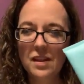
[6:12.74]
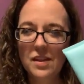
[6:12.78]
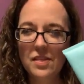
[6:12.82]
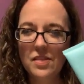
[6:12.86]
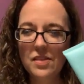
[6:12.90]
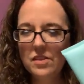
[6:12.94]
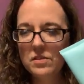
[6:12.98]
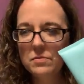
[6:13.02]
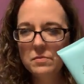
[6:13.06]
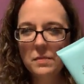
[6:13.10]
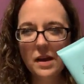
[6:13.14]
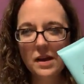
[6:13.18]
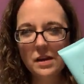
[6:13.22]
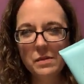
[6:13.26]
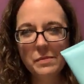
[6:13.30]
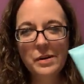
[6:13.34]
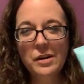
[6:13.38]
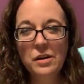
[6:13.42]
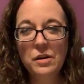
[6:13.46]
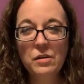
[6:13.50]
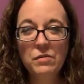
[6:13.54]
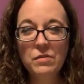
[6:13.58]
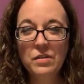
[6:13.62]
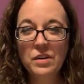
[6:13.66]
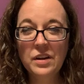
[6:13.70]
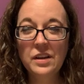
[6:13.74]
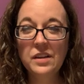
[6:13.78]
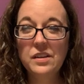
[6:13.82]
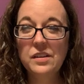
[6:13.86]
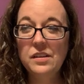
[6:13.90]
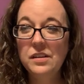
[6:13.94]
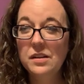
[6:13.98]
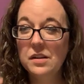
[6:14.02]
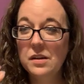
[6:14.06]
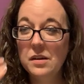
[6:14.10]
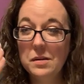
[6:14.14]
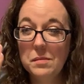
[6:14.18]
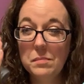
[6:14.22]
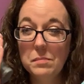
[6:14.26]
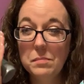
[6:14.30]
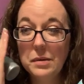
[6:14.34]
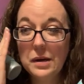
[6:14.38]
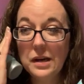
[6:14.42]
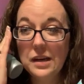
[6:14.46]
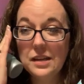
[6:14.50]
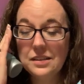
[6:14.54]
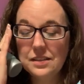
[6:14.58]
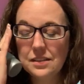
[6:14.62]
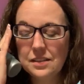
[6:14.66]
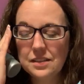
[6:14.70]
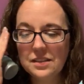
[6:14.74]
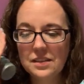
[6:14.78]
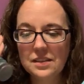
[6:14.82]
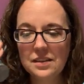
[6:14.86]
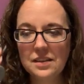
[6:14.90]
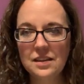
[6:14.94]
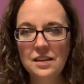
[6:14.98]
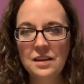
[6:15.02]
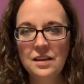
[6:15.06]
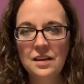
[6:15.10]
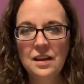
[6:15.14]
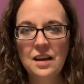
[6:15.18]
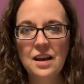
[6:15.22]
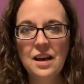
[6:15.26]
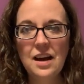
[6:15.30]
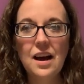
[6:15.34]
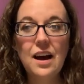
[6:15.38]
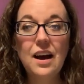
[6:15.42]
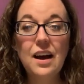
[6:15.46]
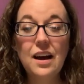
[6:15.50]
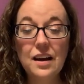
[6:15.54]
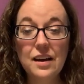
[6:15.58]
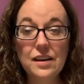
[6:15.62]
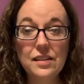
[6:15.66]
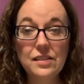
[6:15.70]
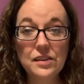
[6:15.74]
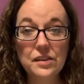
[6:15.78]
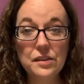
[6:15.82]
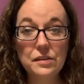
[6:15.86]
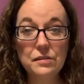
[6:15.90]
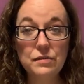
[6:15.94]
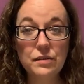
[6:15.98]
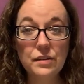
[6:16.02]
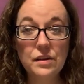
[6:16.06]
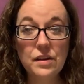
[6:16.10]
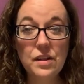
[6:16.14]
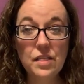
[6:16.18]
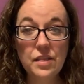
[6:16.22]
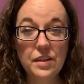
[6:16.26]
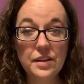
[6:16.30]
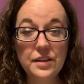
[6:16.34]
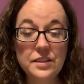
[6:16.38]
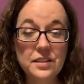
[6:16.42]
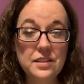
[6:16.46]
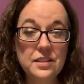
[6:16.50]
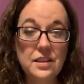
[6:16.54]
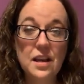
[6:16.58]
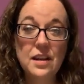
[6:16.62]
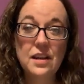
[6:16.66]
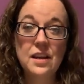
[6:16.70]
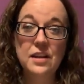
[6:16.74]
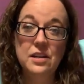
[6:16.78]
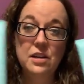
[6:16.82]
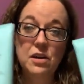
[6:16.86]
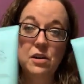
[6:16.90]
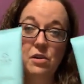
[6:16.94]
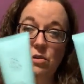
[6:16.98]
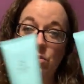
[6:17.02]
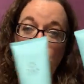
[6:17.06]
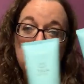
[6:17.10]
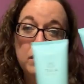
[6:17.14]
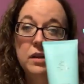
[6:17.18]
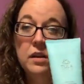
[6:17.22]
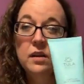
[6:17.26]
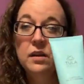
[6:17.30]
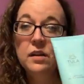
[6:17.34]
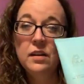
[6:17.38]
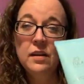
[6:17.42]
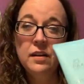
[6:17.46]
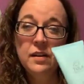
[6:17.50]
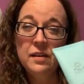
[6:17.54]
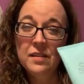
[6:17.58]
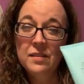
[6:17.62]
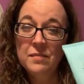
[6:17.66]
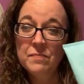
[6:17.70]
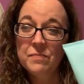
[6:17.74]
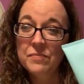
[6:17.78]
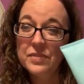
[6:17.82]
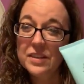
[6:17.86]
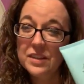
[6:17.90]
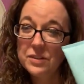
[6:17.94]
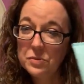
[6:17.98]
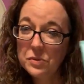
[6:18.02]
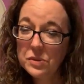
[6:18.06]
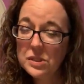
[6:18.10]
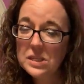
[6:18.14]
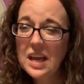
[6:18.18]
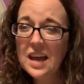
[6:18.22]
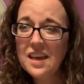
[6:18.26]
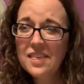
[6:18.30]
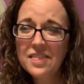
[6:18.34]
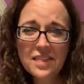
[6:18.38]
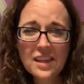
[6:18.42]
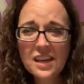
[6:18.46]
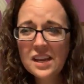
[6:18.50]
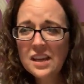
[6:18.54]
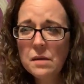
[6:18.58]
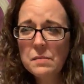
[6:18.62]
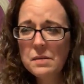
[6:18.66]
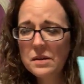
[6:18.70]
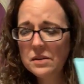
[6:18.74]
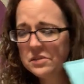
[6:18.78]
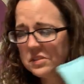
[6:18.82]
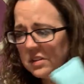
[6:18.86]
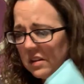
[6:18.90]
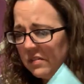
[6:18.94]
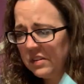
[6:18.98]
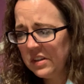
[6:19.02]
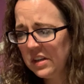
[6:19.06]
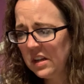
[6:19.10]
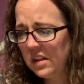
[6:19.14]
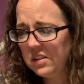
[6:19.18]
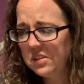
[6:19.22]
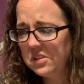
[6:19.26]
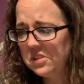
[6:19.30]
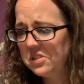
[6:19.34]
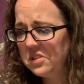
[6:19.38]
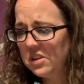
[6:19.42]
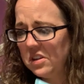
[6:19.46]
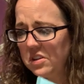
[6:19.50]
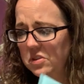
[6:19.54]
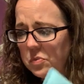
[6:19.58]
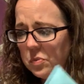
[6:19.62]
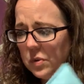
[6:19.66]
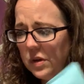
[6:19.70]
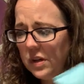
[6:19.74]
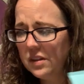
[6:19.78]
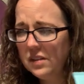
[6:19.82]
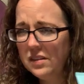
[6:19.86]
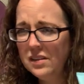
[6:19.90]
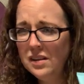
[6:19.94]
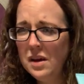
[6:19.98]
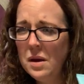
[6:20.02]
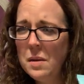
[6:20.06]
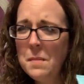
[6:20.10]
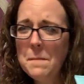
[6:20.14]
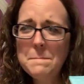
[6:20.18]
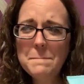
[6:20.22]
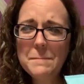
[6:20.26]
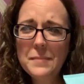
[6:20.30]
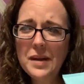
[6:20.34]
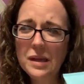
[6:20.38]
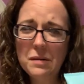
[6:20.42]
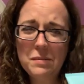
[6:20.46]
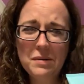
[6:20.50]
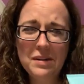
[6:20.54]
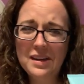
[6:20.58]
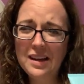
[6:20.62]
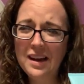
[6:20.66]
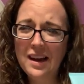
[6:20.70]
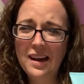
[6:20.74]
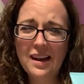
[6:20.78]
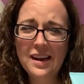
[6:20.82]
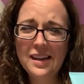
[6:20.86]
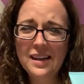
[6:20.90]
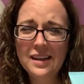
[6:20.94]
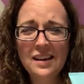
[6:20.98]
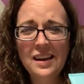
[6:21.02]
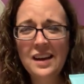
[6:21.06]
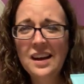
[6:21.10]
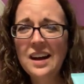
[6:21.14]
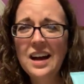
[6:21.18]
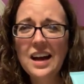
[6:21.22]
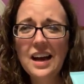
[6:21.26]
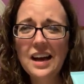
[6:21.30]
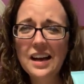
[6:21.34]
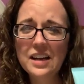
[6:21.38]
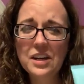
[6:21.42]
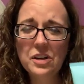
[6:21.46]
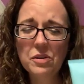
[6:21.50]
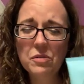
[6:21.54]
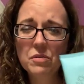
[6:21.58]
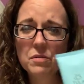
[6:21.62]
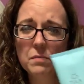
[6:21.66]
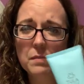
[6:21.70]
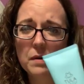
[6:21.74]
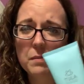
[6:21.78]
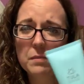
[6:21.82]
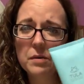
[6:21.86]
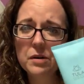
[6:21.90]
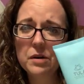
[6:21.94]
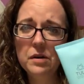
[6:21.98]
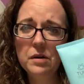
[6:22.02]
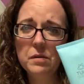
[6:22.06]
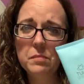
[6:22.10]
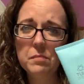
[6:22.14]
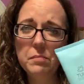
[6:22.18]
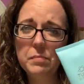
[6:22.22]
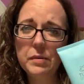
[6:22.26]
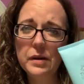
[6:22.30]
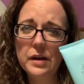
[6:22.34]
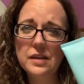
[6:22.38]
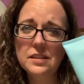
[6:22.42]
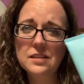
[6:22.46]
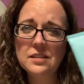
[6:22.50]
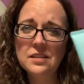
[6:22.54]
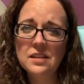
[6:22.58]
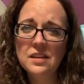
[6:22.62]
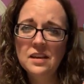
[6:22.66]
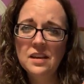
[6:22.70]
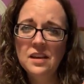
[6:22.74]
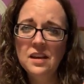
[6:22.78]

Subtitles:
This might have been overkill, but I love this. And I know this was, I think, about $7 as well, maybe $9. I don't remember, but